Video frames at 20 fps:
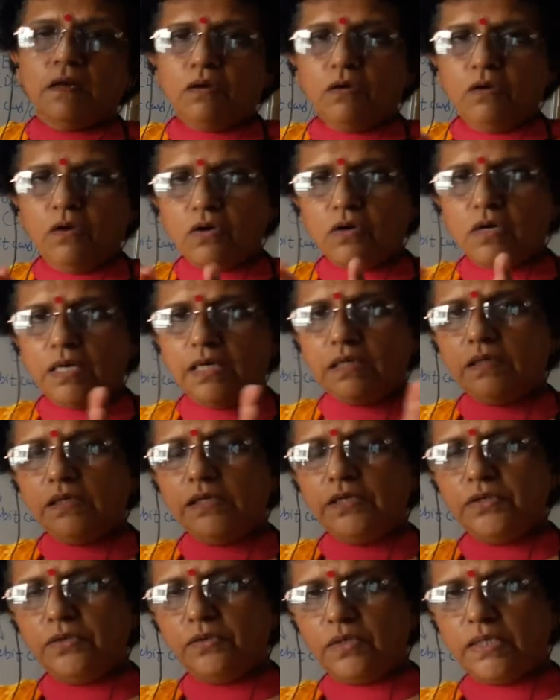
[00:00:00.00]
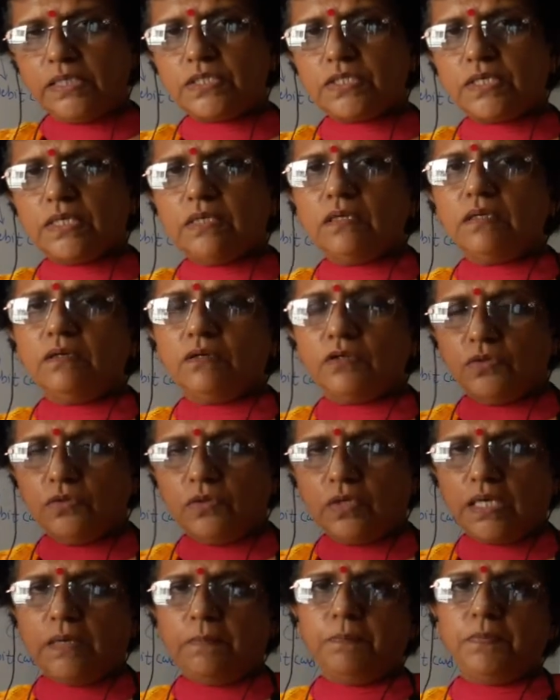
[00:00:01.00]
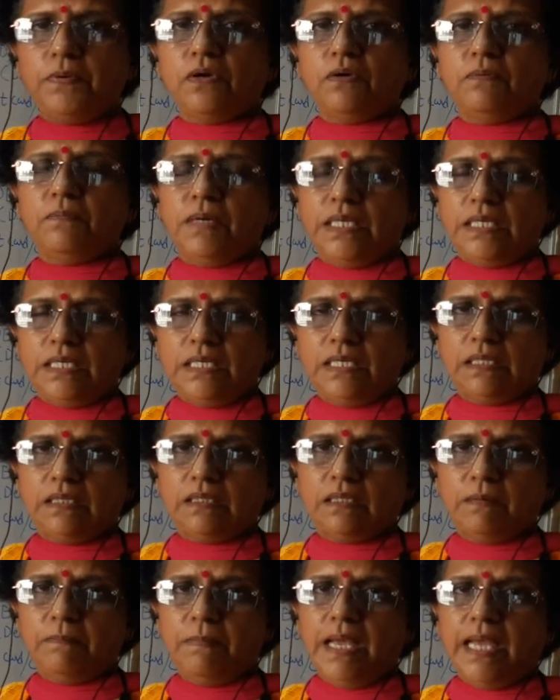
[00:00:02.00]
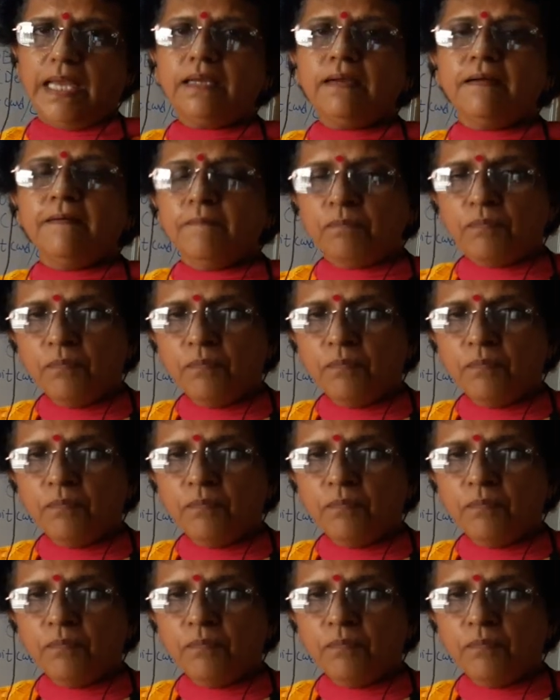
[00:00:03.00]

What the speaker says: Longer the duration you keep your money in the bank,